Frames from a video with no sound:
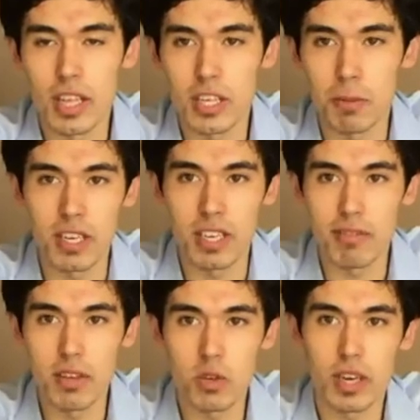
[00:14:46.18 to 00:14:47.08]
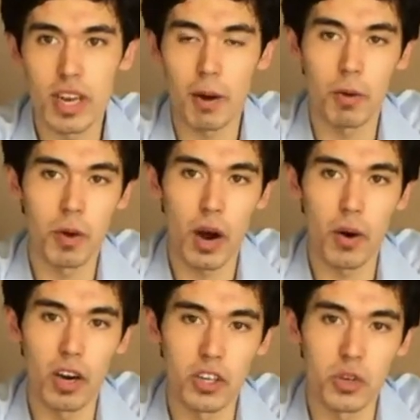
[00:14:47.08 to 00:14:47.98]
a big difference between how, how
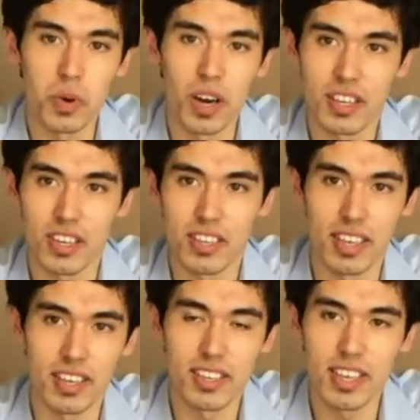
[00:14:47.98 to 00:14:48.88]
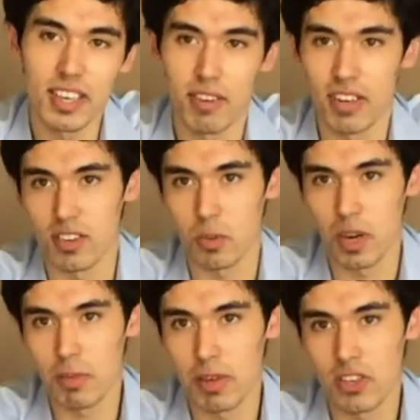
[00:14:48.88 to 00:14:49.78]
hard you worked at CLC versus at
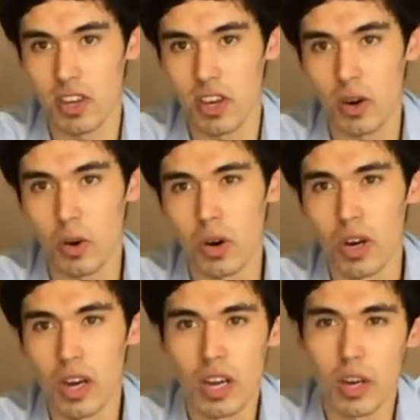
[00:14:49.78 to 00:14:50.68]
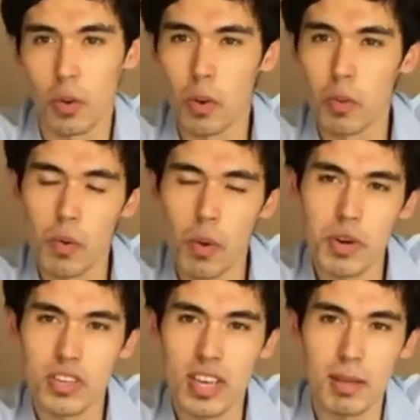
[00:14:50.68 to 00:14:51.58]
Westminster? Or you know, what, what would
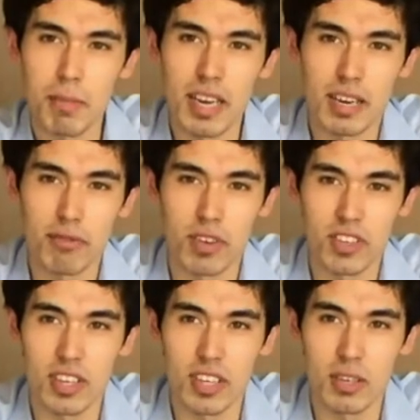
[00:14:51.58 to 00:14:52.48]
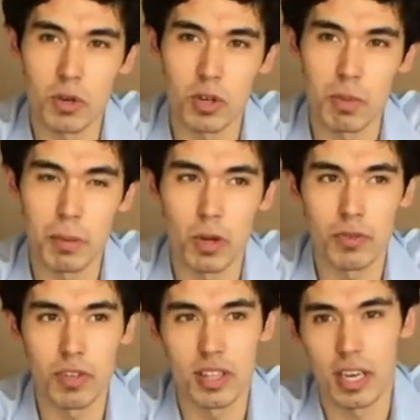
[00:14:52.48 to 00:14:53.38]
you say the main difference is? Because people
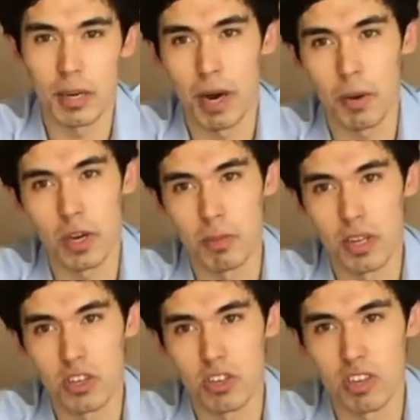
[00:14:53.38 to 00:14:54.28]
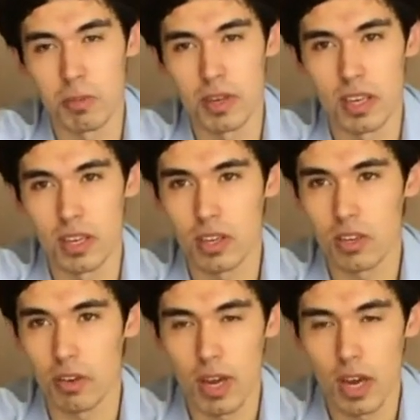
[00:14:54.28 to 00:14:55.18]
often think about Westminster as being
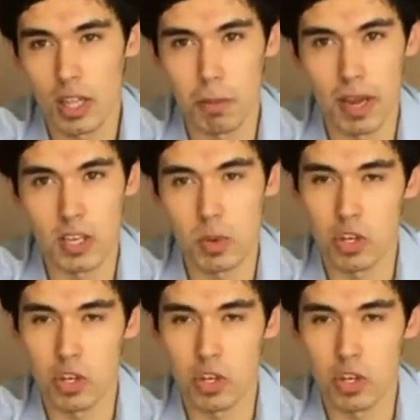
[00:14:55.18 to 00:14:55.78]
sort of the place where